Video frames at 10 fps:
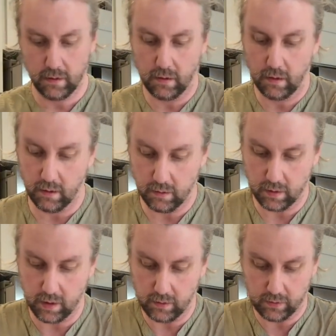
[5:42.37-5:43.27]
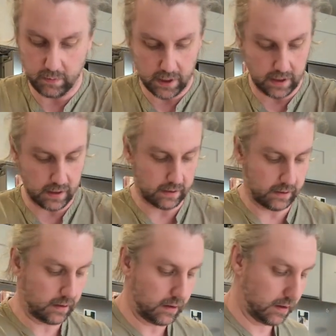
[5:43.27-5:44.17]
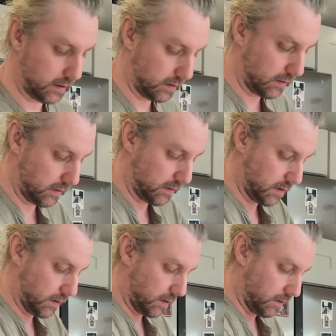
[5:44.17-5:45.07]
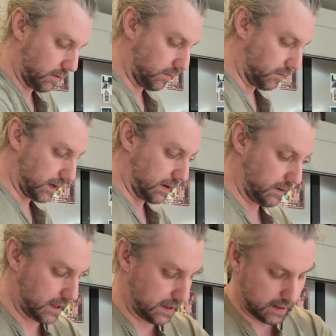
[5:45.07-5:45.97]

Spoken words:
Use a bit of this flour,